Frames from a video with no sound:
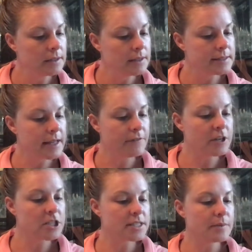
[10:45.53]

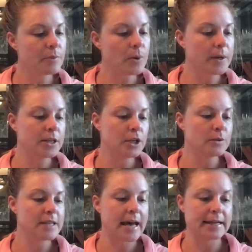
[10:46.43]
Suffragists employed new
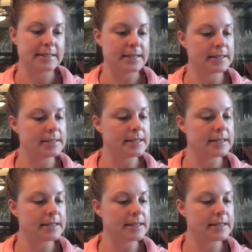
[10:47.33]
tactics.